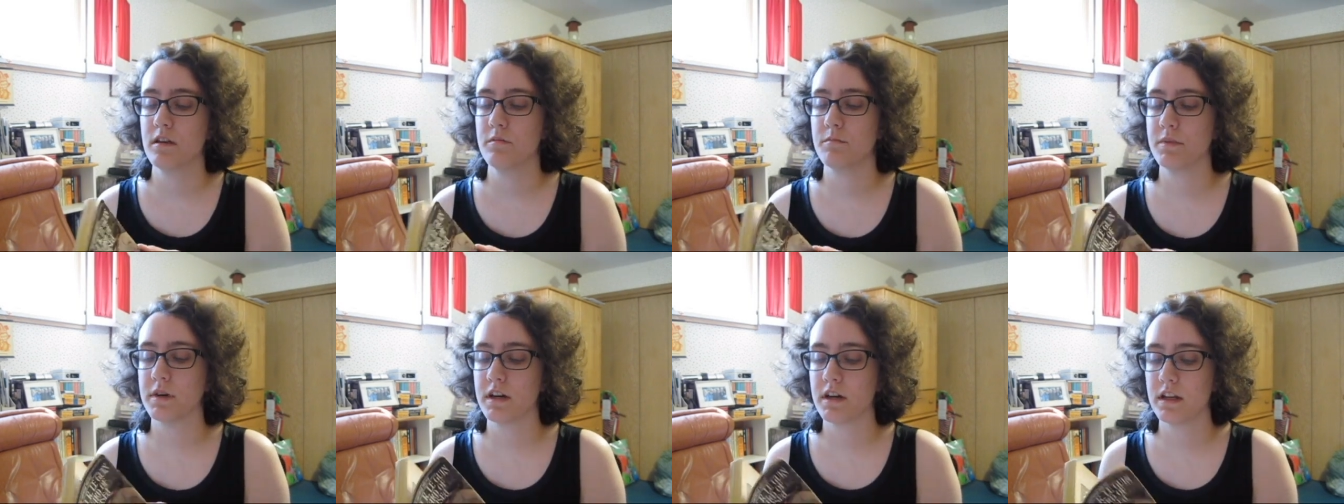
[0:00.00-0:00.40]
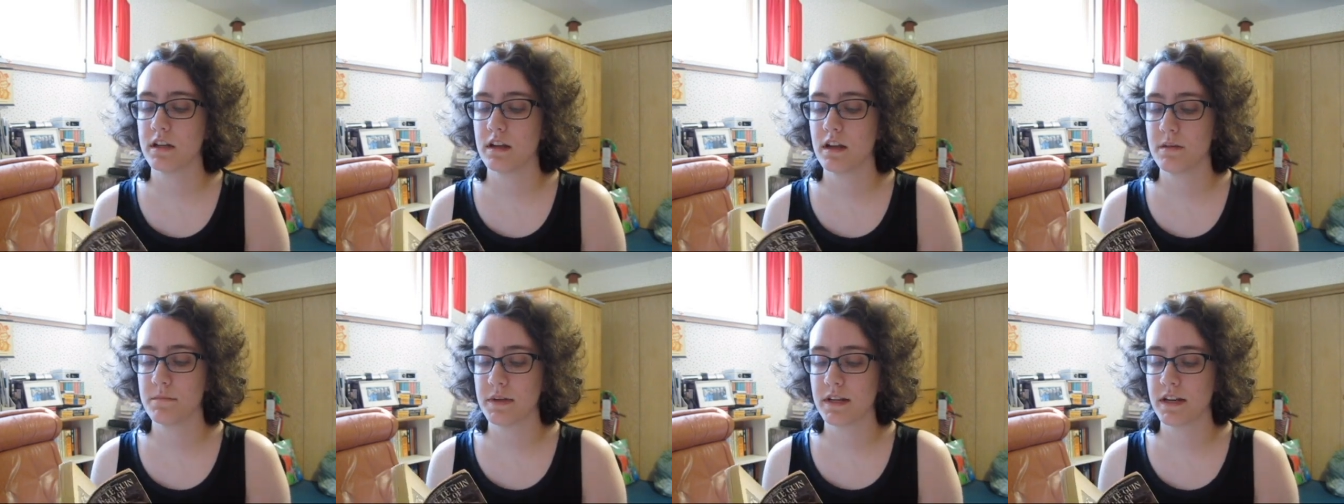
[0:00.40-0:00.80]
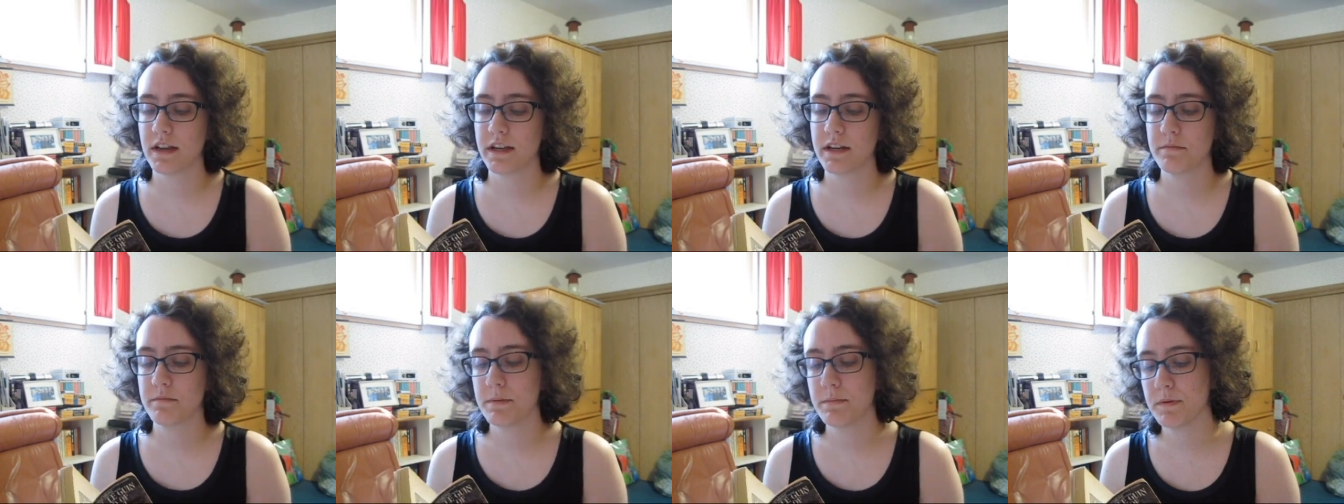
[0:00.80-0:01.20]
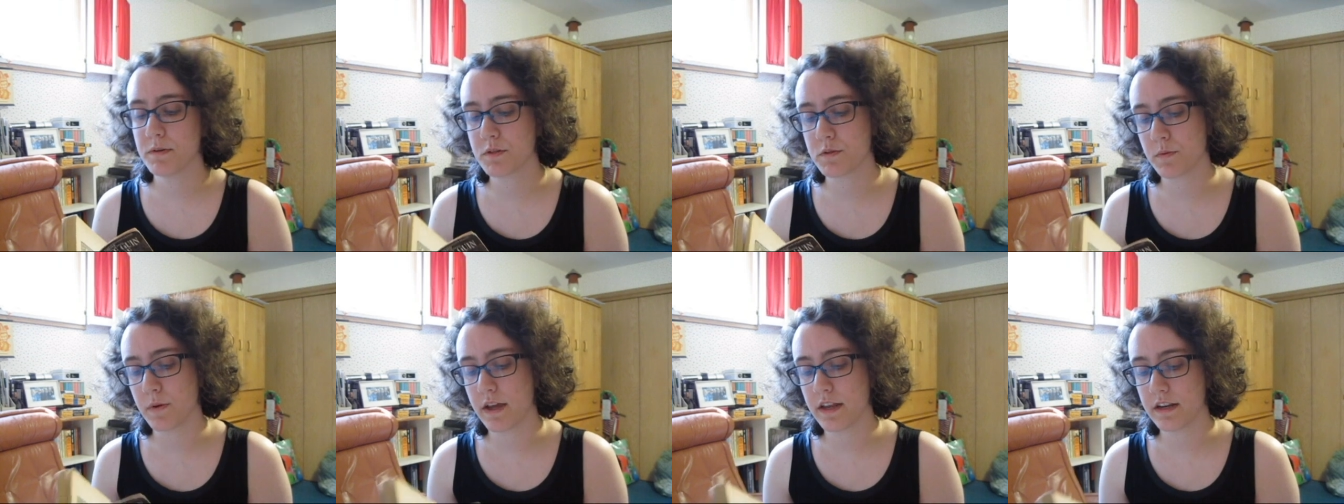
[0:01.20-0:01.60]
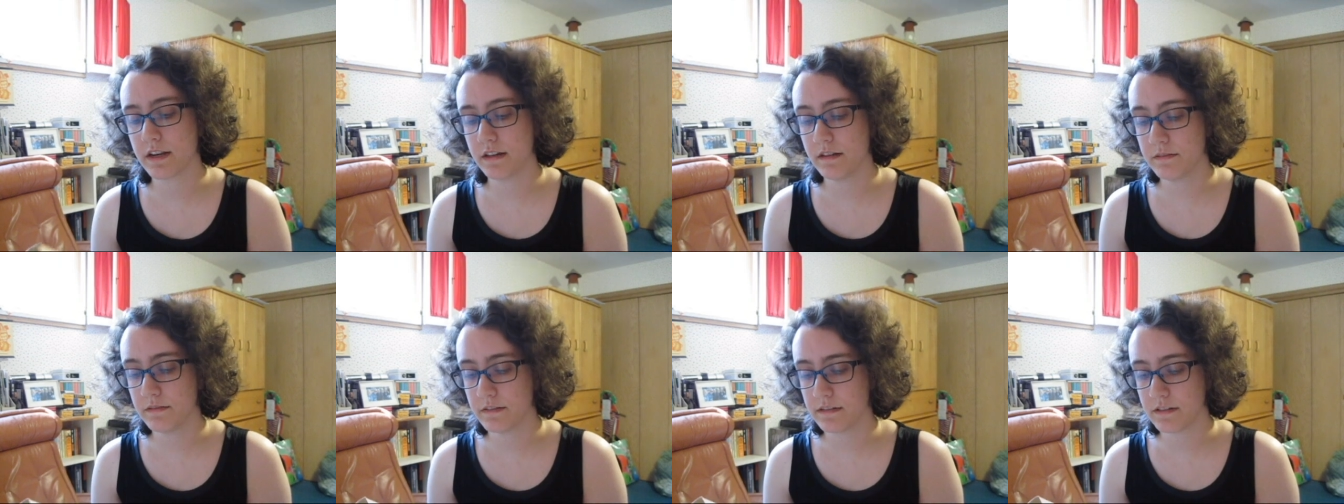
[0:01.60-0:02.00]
But, I mean, I can be persuaded.